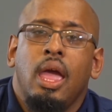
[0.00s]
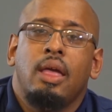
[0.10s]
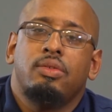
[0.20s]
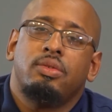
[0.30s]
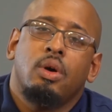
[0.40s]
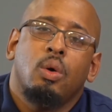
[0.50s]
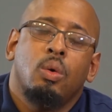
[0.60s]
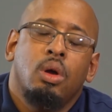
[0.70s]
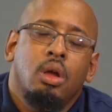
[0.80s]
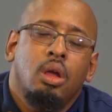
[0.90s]
And
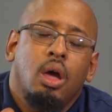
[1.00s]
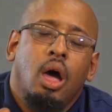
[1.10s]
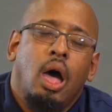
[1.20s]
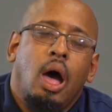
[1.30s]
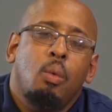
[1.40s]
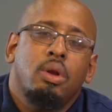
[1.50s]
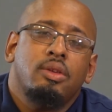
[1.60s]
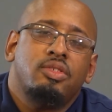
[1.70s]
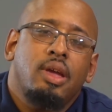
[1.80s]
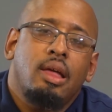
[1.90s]
so I want
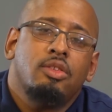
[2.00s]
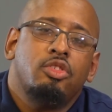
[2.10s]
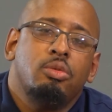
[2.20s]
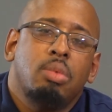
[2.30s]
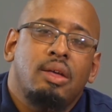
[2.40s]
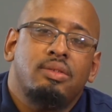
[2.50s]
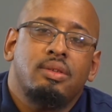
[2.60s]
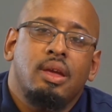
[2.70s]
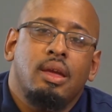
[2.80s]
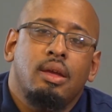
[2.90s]
to challenge you by
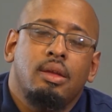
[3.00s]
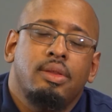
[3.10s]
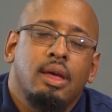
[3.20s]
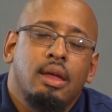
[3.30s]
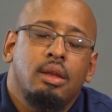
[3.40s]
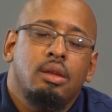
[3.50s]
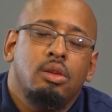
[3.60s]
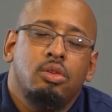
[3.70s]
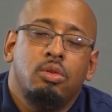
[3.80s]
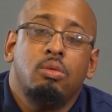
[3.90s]
saying that
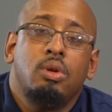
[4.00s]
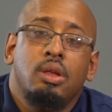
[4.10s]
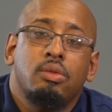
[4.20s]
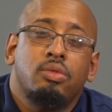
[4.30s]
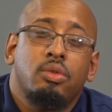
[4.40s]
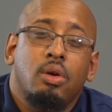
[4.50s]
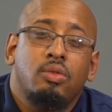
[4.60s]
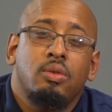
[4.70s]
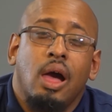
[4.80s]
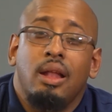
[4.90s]
you can
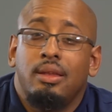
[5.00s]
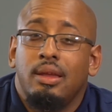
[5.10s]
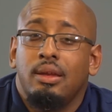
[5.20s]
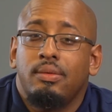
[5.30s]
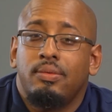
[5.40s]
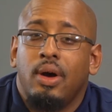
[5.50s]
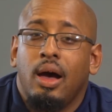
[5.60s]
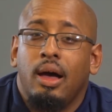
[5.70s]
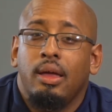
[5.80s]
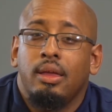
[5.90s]
start to
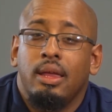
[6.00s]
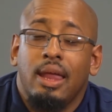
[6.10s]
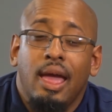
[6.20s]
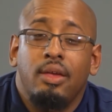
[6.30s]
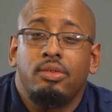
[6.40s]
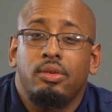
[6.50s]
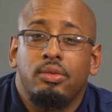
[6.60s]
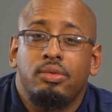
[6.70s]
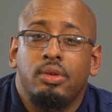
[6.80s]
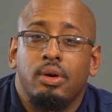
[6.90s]
identify and ask
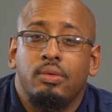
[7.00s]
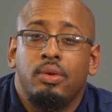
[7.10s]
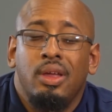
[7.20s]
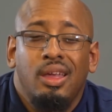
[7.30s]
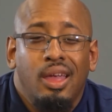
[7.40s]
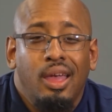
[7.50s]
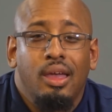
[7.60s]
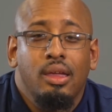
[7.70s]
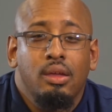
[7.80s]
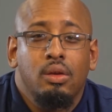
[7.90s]
yourself,
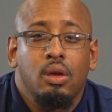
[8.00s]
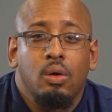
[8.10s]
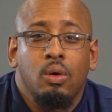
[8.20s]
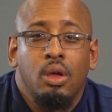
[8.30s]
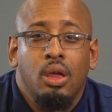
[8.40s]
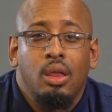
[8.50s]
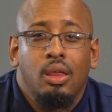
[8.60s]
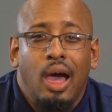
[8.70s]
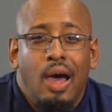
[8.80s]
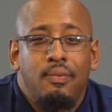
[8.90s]
hey,
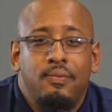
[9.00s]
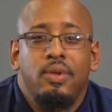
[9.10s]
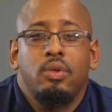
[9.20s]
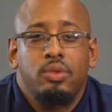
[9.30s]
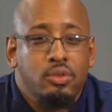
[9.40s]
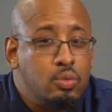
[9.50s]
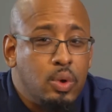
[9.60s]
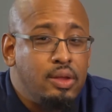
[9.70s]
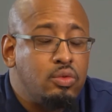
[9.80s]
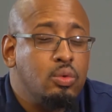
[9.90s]
I feel this
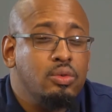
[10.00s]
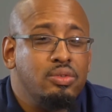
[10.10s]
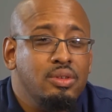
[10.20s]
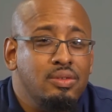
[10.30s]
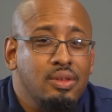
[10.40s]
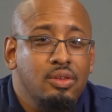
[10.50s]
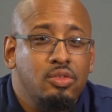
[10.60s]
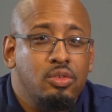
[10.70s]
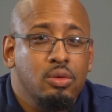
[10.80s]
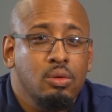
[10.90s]
way towards this
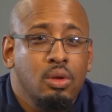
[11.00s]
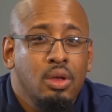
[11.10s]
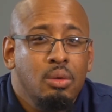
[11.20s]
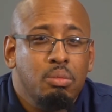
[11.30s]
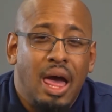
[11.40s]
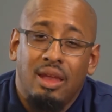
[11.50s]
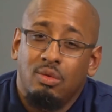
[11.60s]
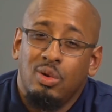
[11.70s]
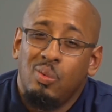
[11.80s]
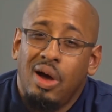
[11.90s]
issue, but I
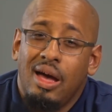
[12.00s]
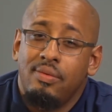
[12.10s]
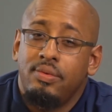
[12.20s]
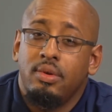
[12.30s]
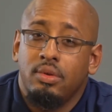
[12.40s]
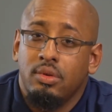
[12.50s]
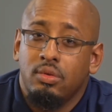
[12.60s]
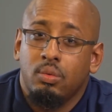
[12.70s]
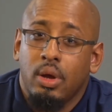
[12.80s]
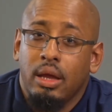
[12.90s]
don't know why I feel
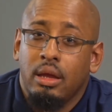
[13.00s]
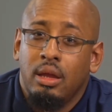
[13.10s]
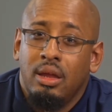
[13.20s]
this way.